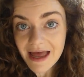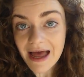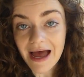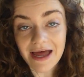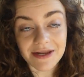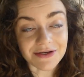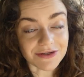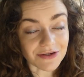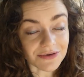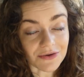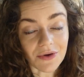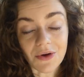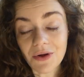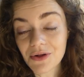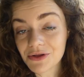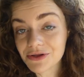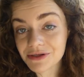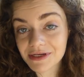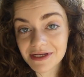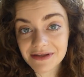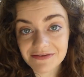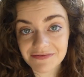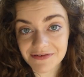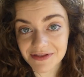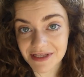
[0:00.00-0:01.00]
And all
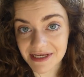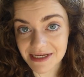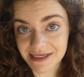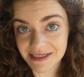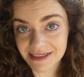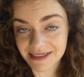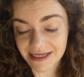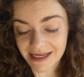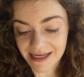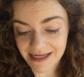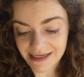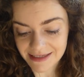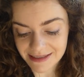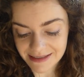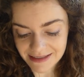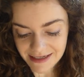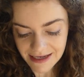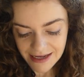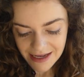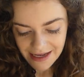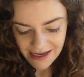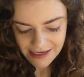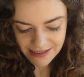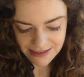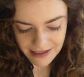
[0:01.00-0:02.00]
you need for this
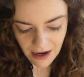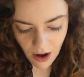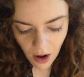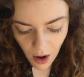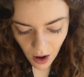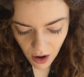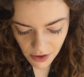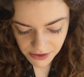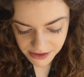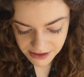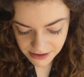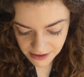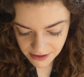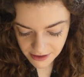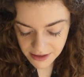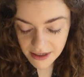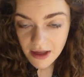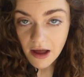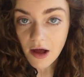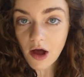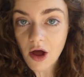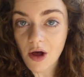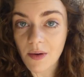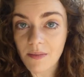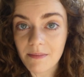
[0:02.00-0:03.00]
is, is a hot
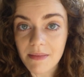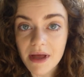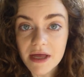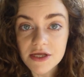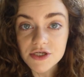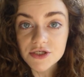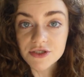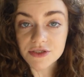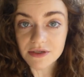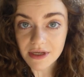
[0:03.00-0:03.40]
um,